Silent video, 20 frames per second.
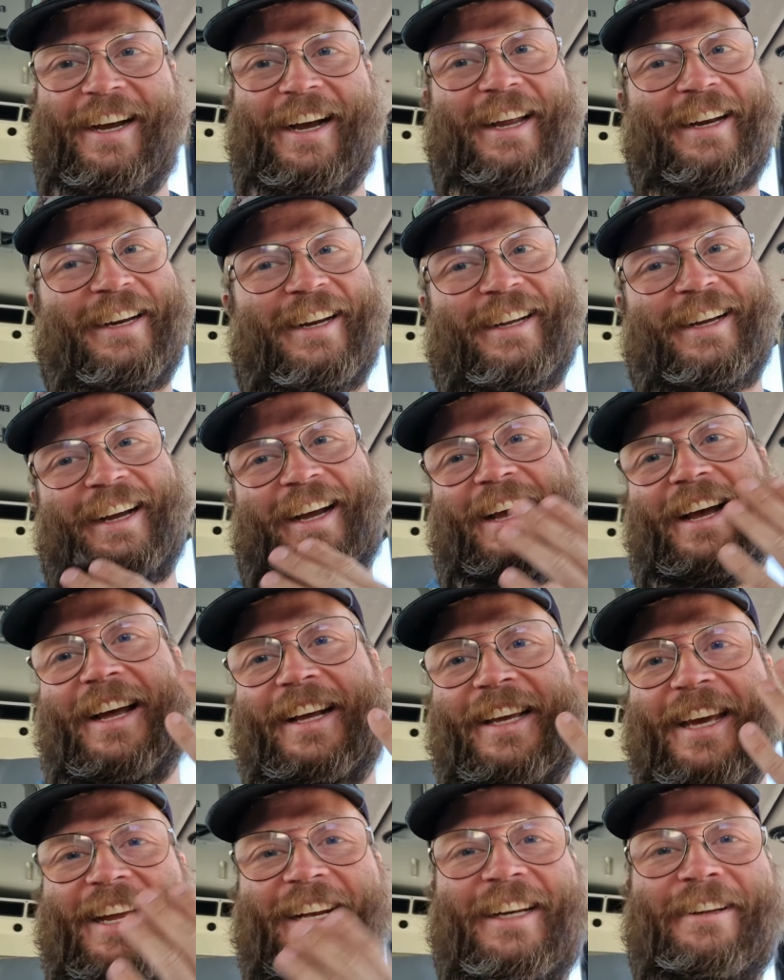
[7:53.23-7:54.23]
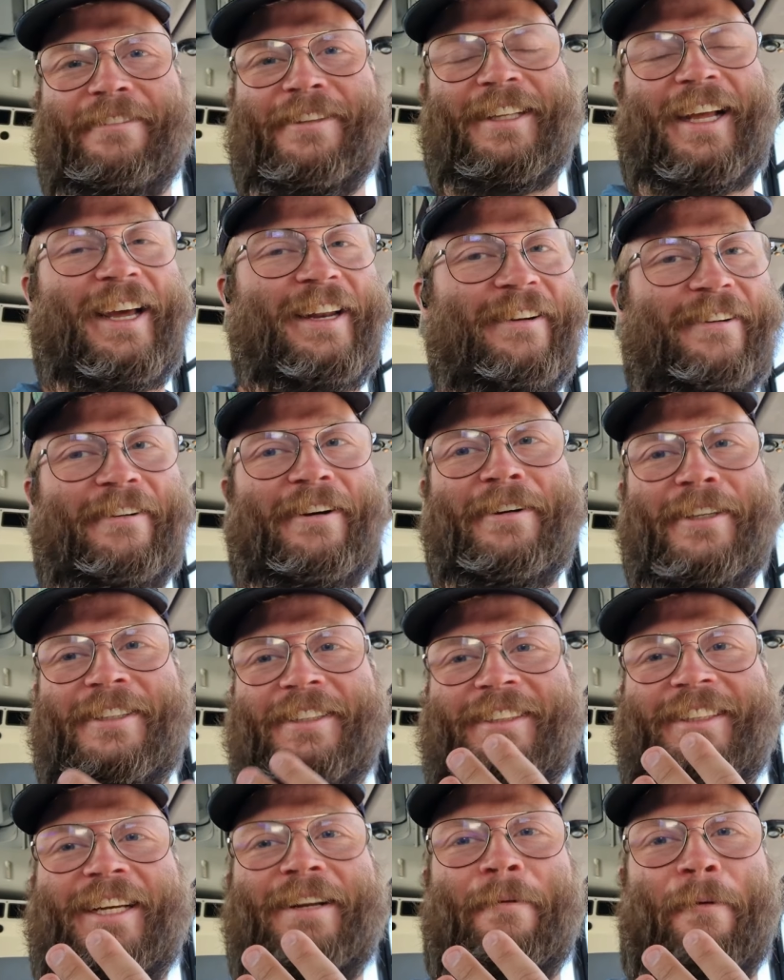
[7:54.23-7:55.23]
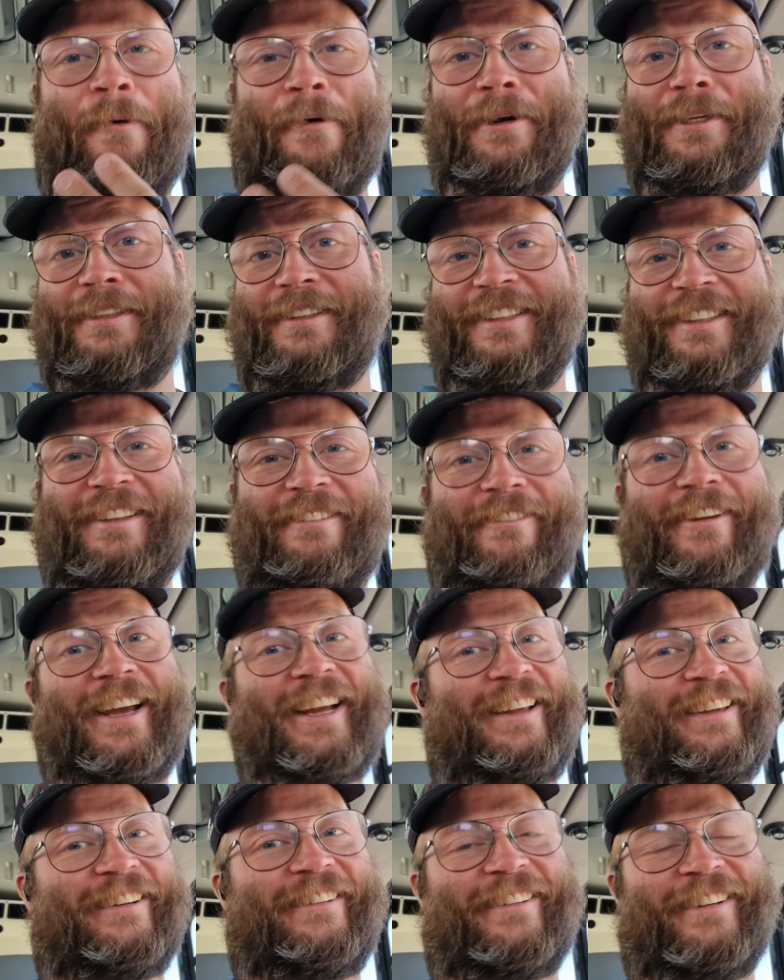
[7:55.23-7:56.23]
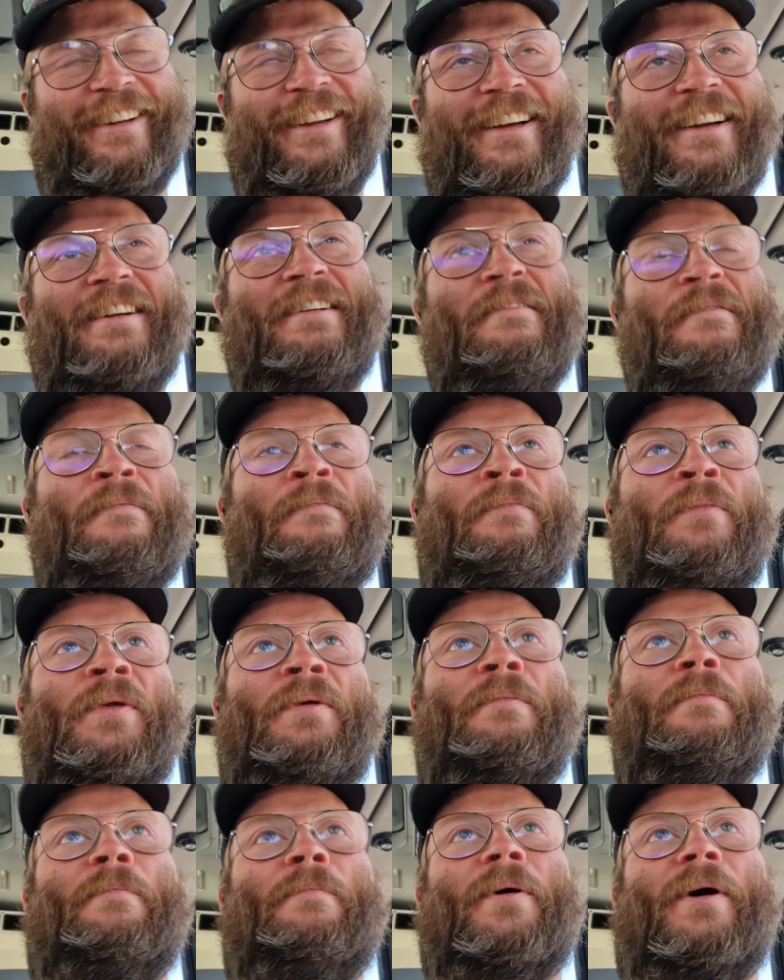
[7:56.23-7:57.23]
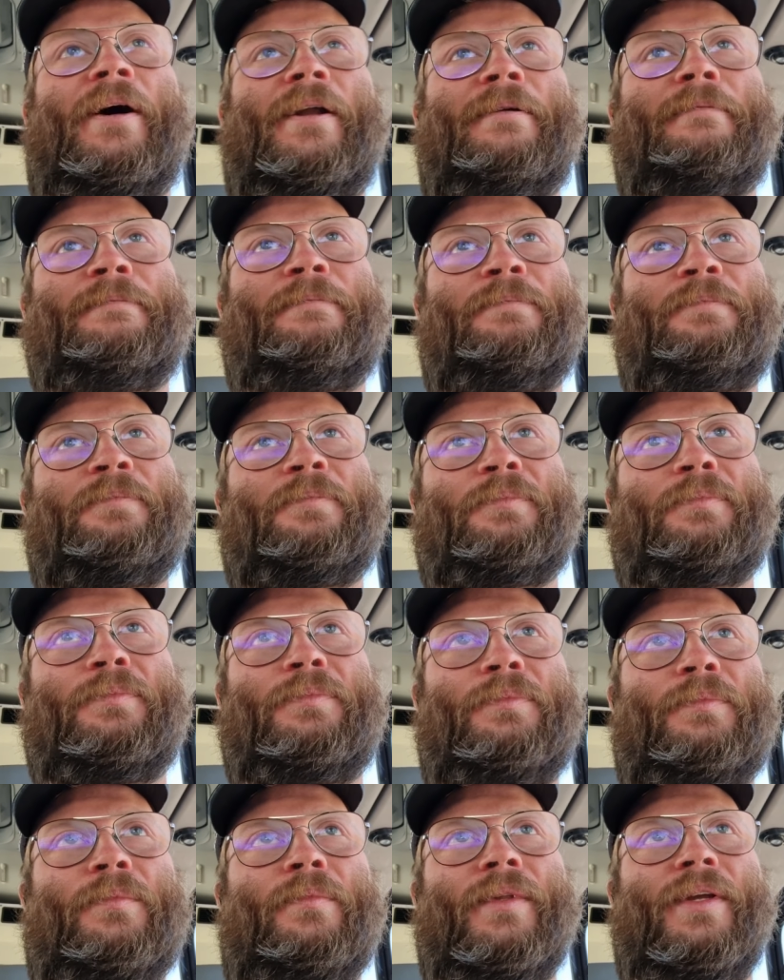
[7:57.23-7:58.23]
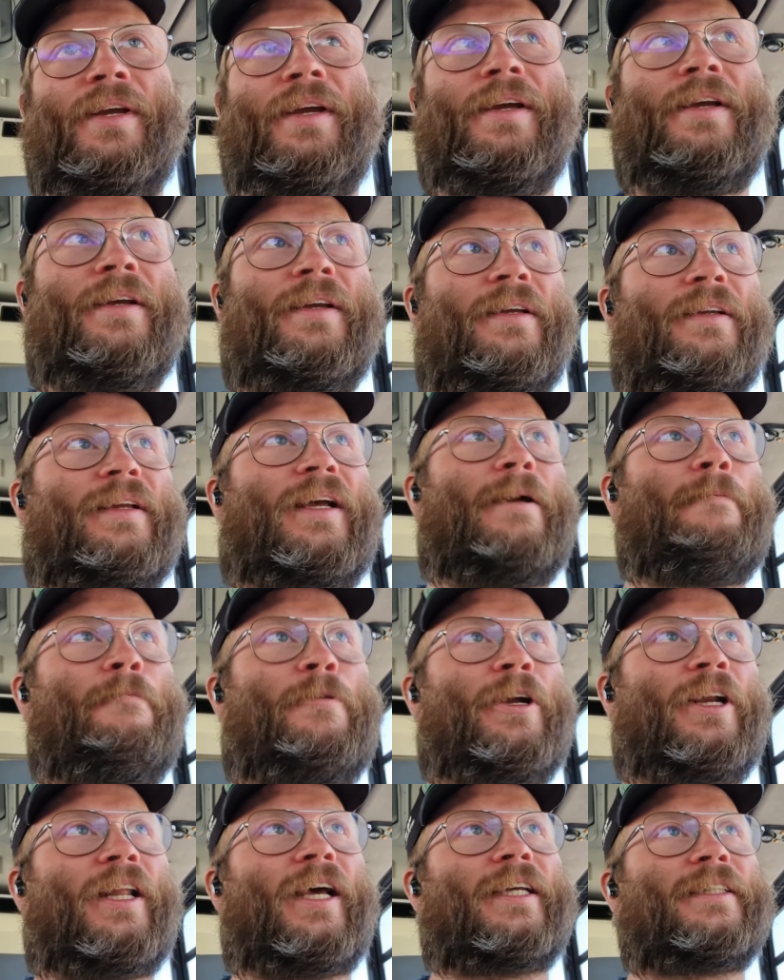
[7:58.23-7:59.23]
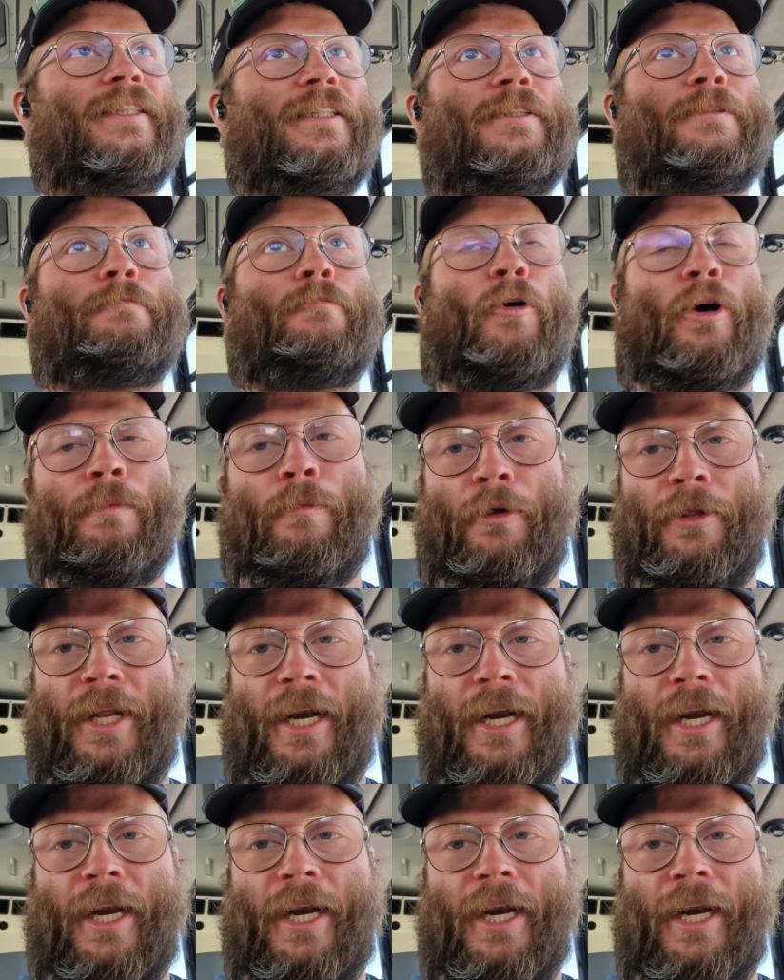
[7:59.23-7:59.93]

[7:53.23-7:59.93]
I can't even, I don't know what to say in words, so thank you. But I'm realizing more and more